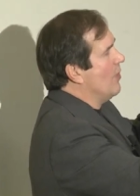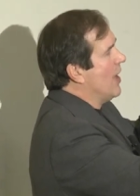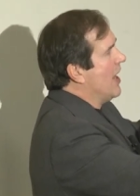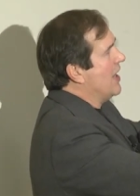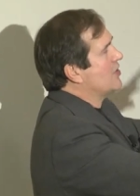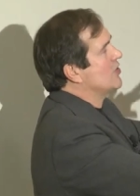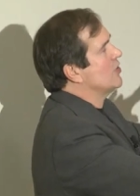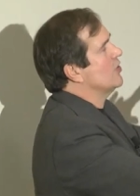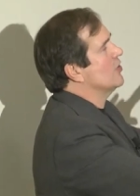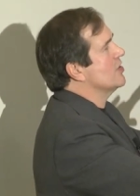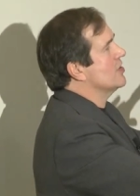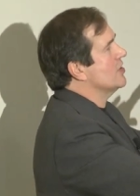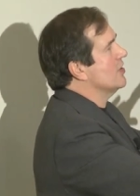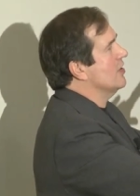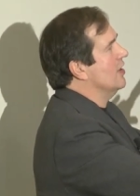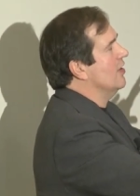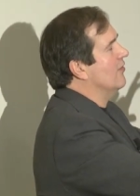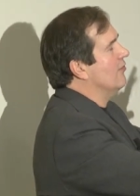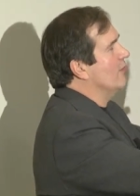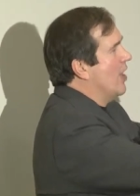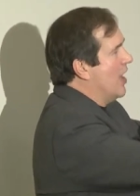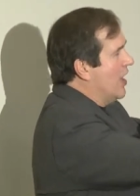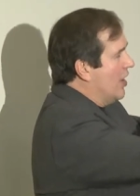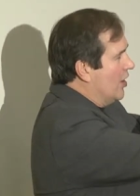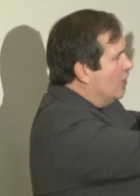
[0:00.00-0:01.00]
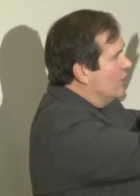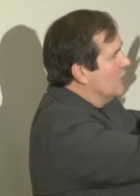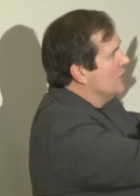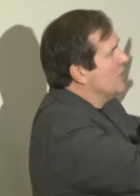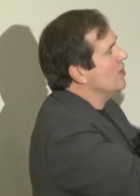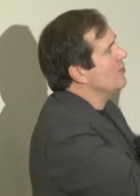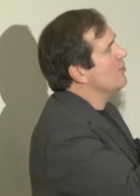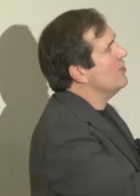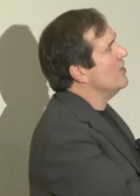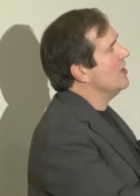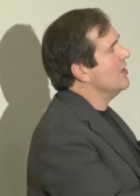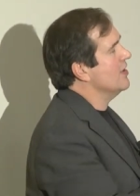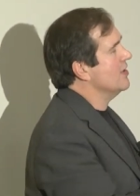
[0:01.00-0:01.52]
master-slave,
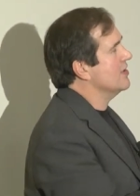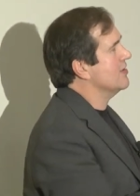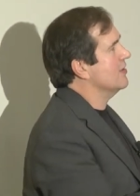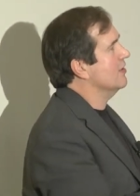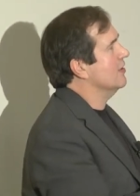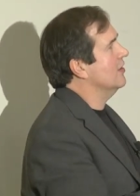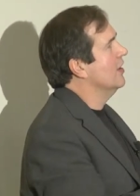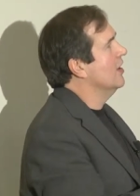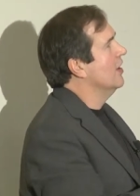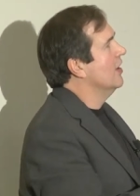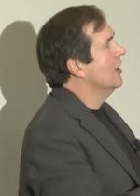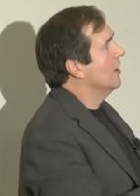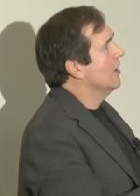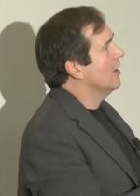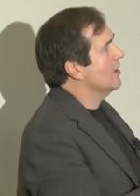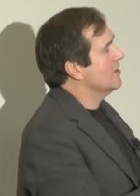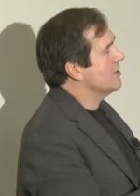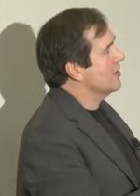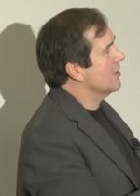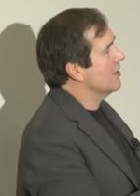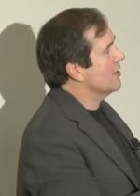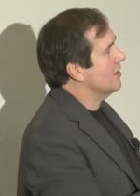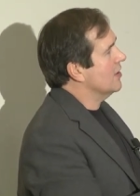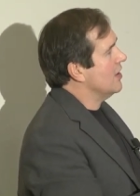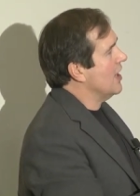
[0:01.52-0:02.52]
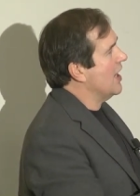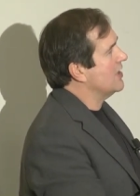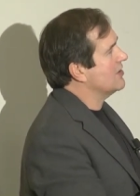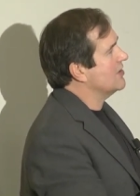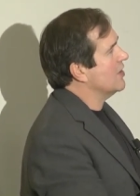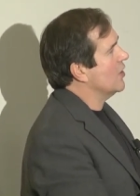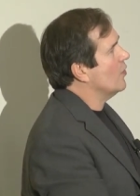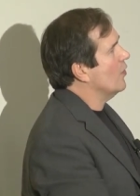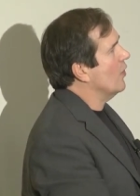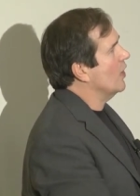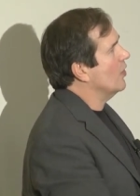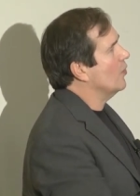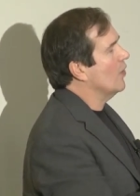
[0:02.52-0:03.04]
MongoDB is a
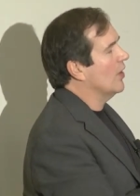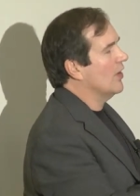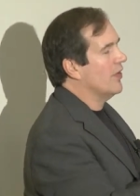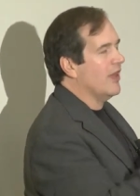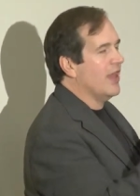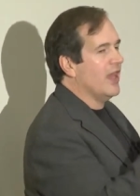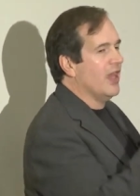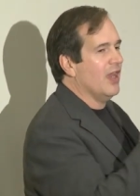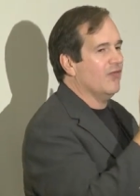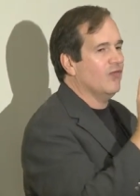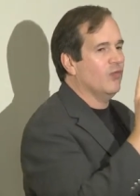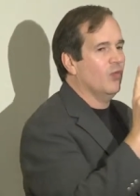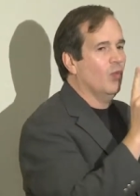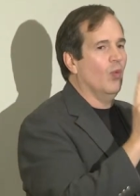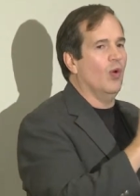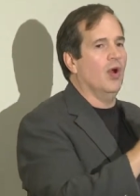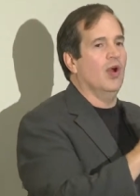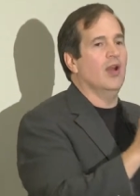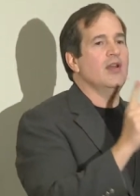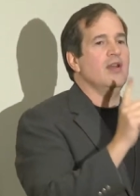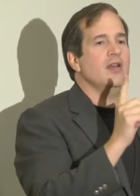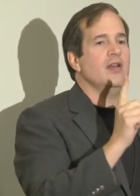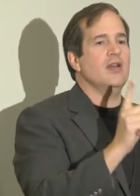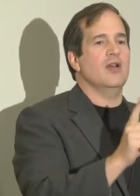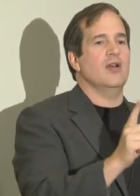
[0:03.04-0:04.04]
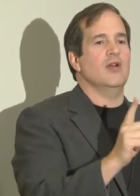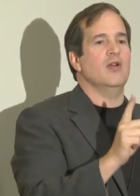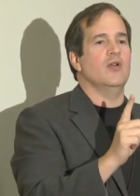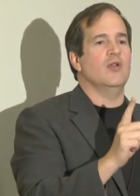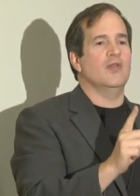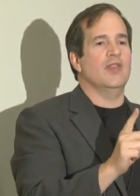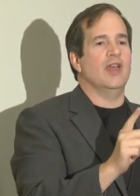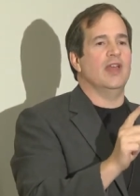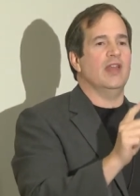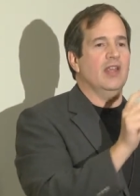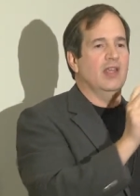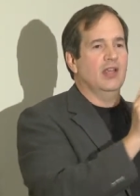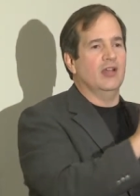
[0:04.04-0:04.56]
classic one where they have one node
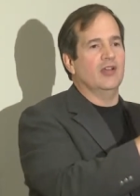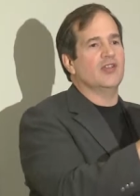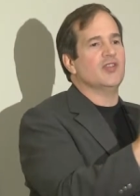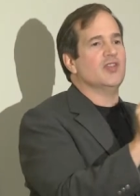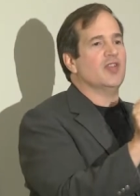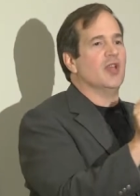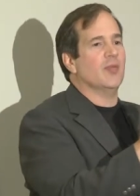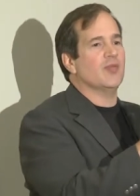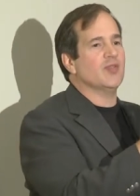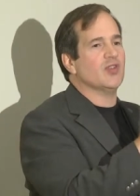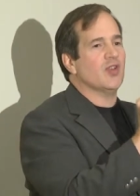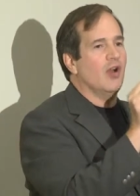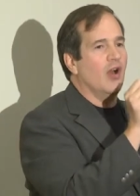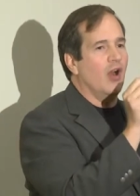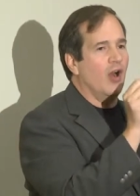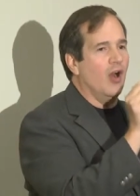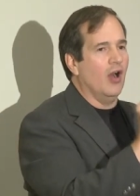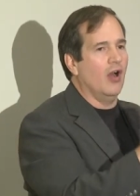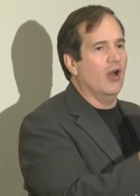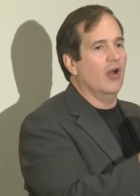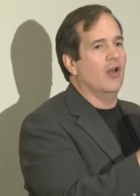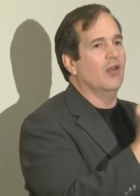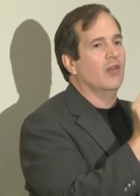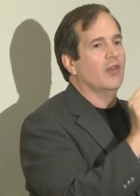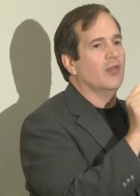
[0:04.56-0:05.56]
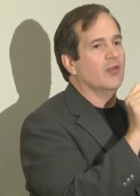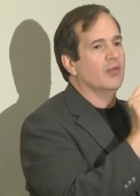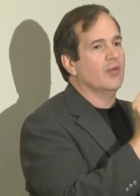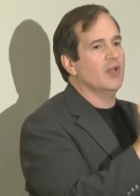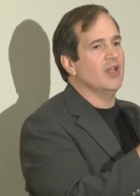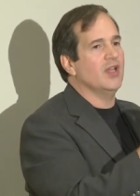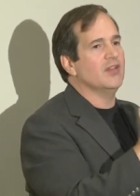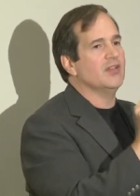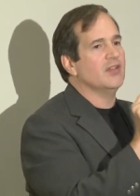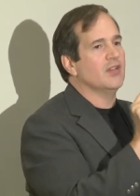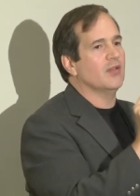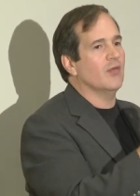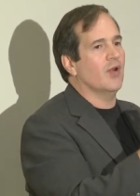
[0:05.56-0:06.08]
that intercepts all the
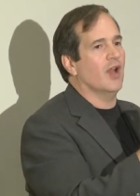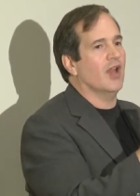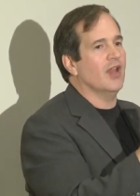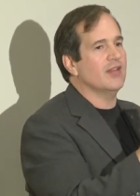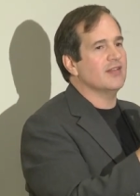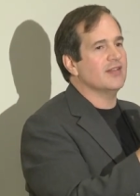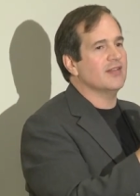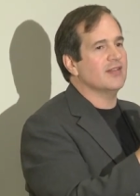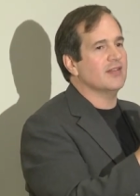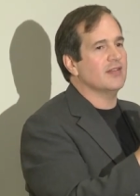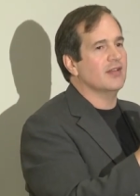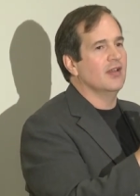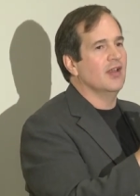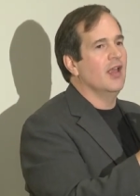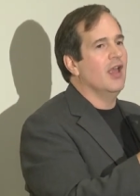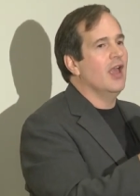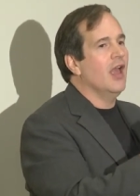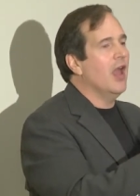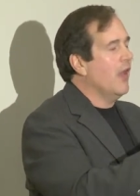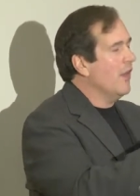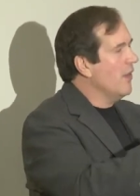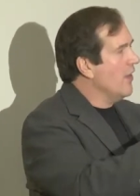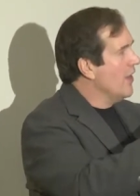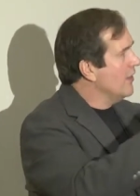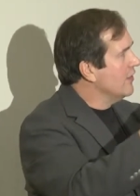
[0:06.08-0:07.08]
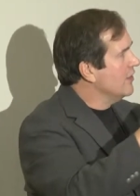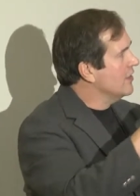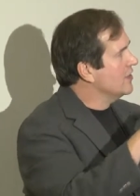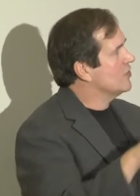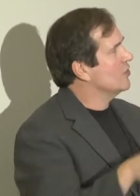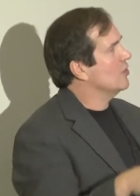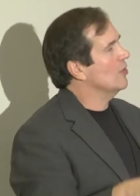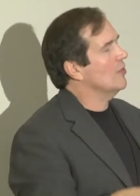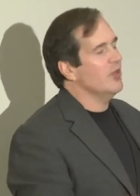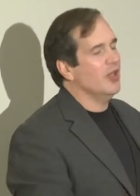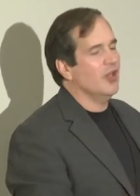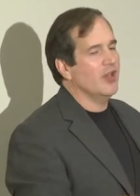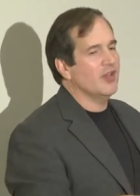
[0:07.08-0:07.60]
reads and writes and then
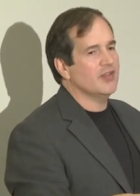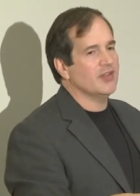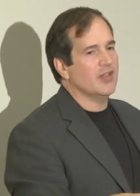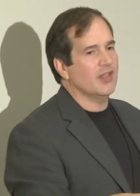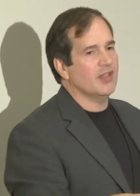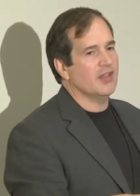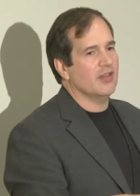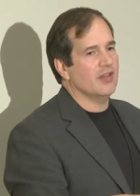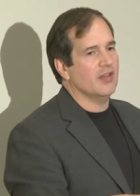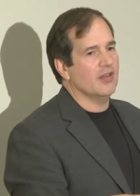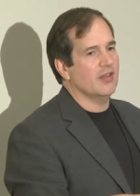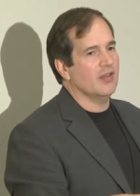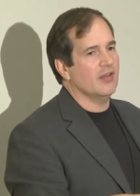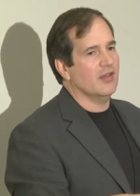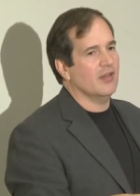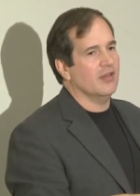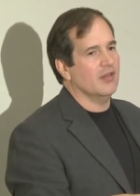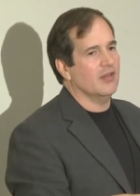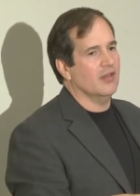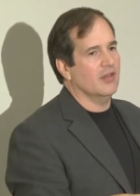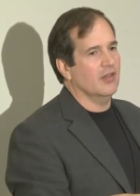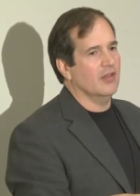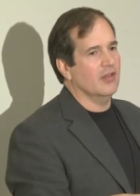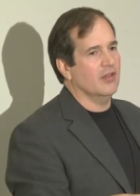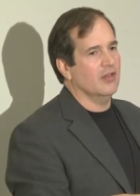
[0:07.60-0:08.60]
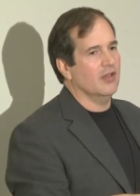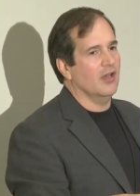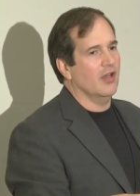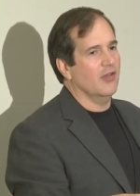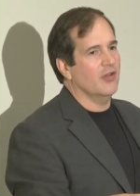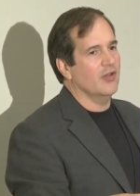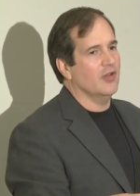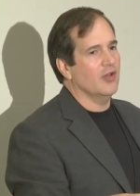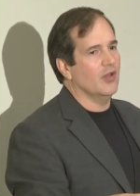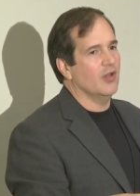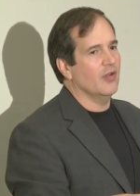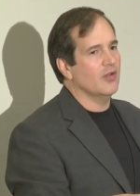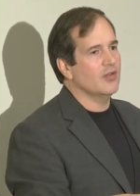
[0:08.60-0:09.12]
distributes it to the other
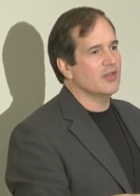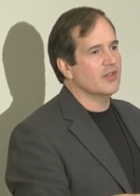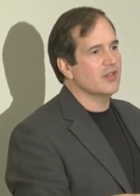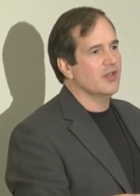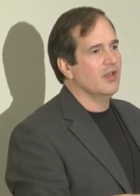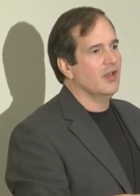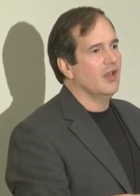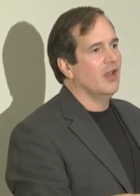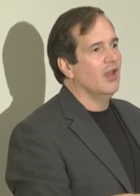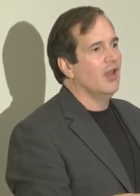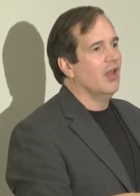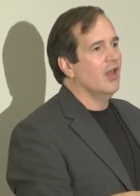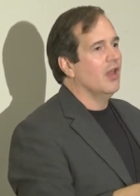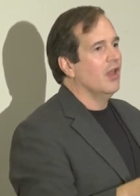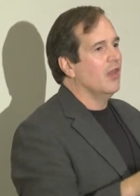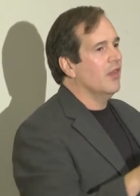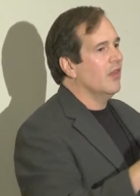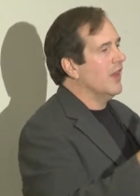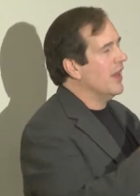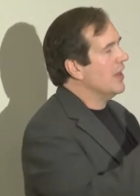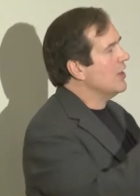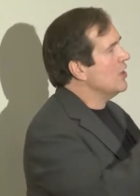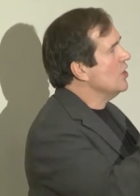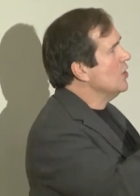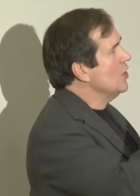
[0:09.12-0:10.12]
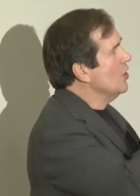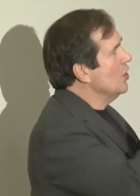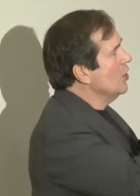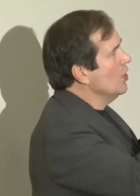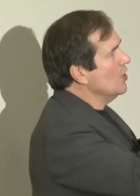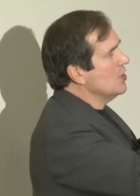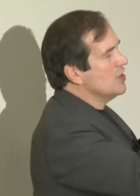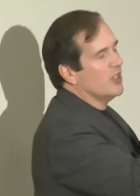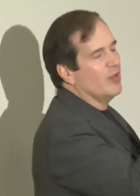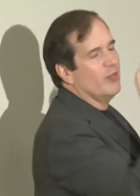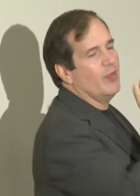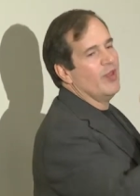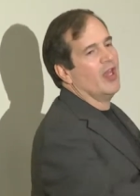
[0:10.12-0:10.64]
nodes. That
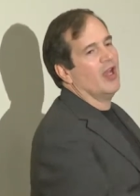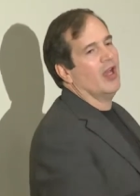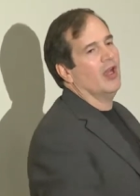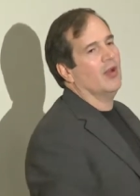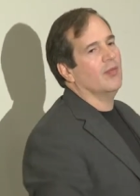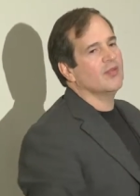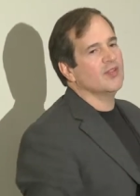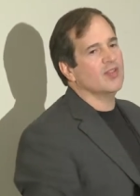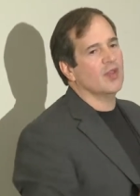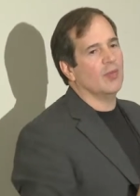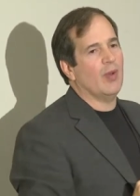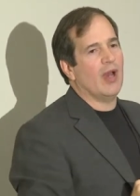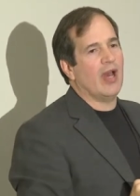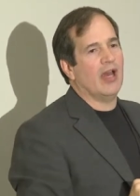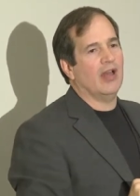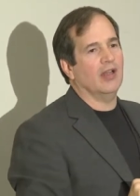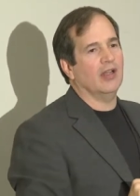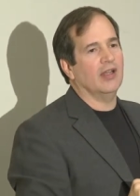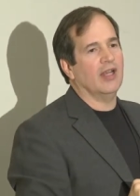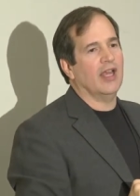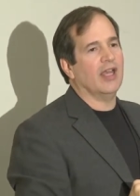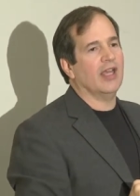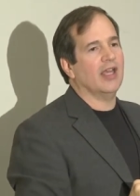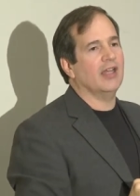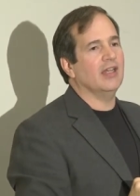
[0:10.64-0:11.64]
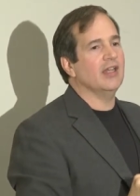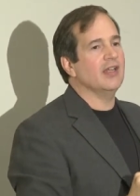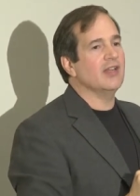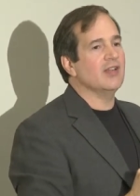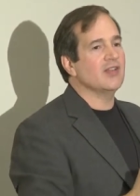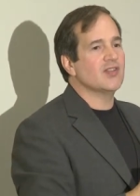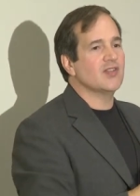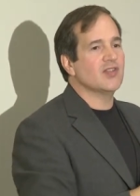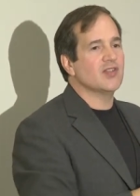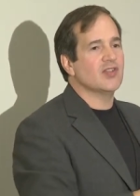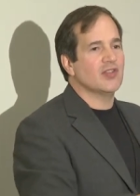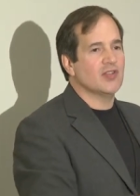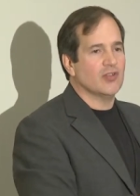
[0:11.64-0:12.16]
usually becomes a bottleneck, and it is
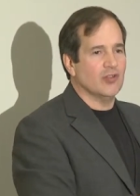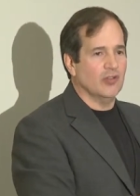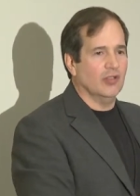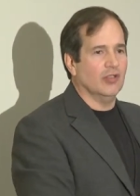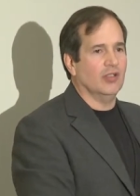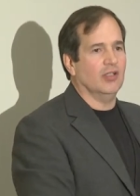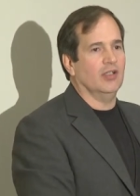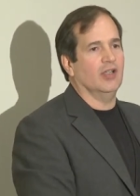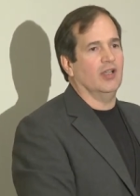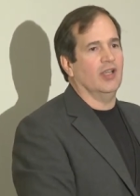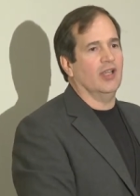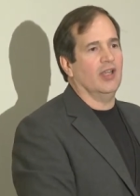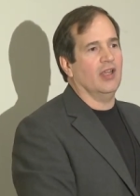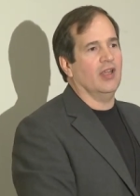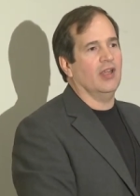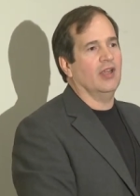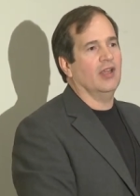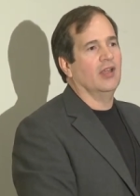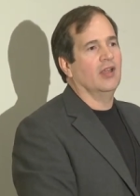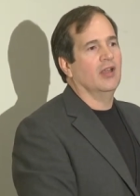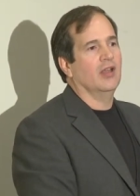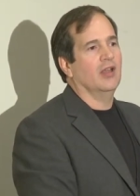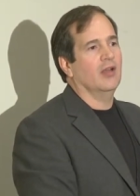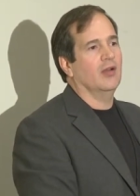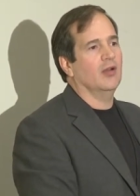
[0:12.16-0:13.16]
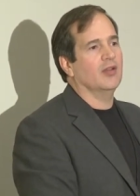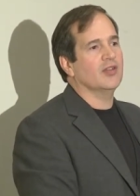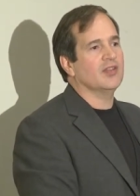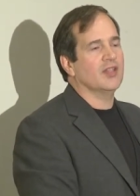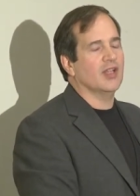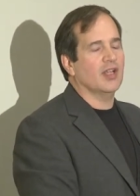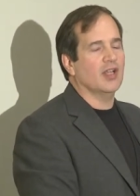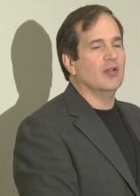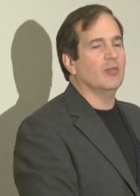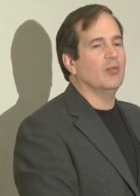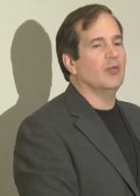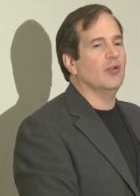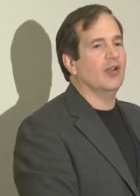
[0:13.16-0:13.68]
certainly a
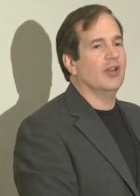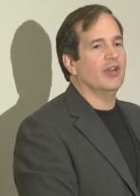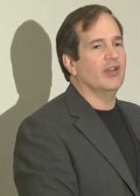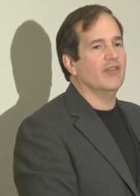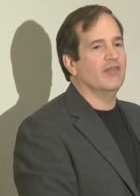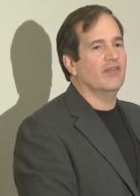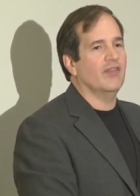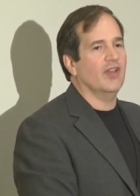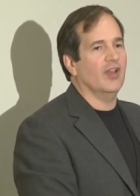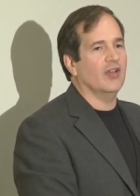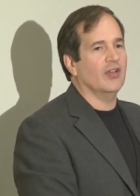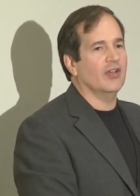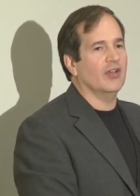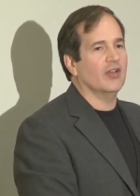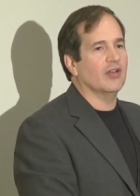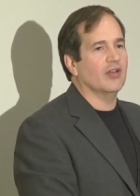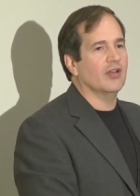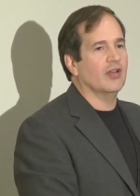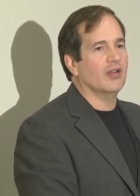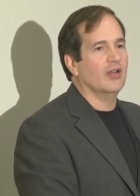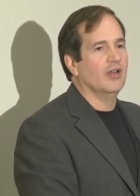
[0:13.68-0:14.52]
single point of failure.